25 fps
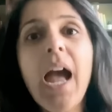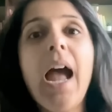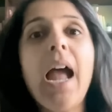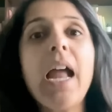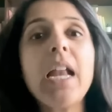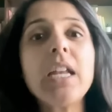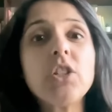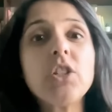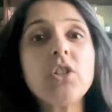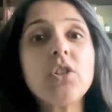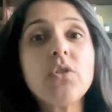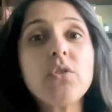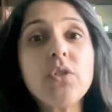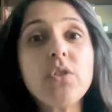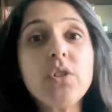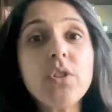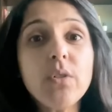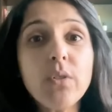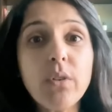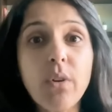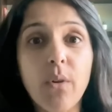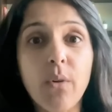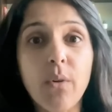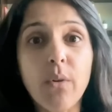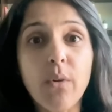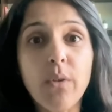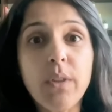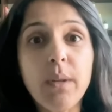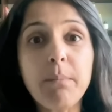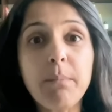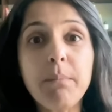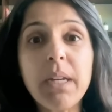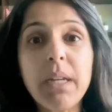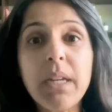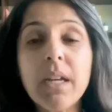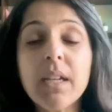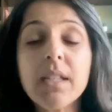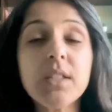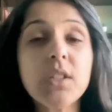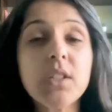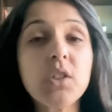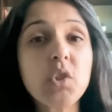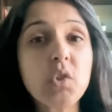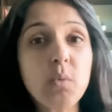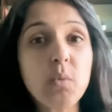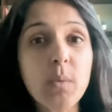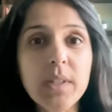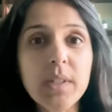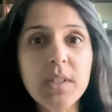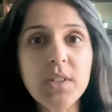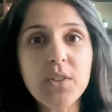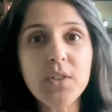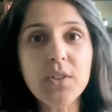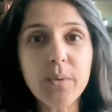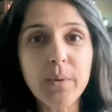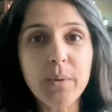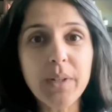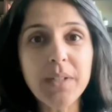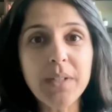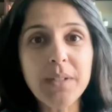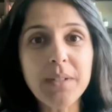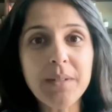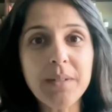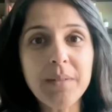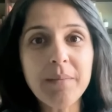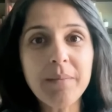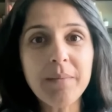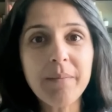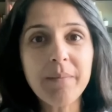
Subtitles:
And do you know the biggest twist to it?